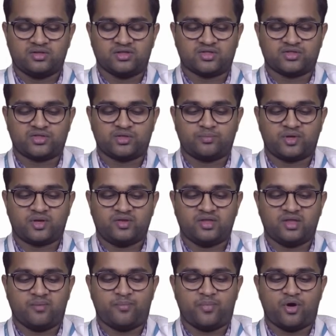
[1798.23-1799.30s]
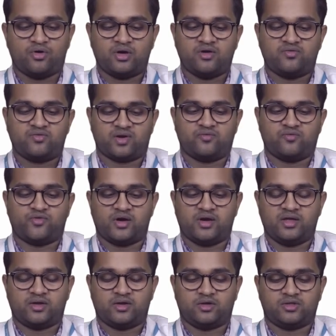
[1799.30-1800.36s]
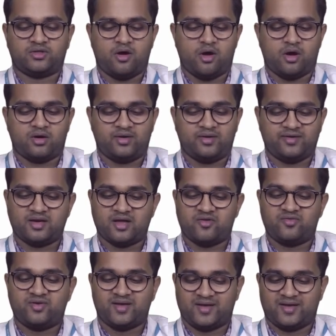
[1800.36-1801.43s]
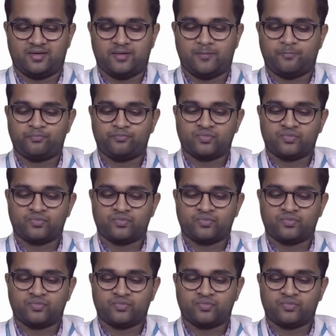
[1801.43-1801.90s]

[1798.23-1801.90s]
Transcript: This is to prevent the powder from falling on the already gloved hand.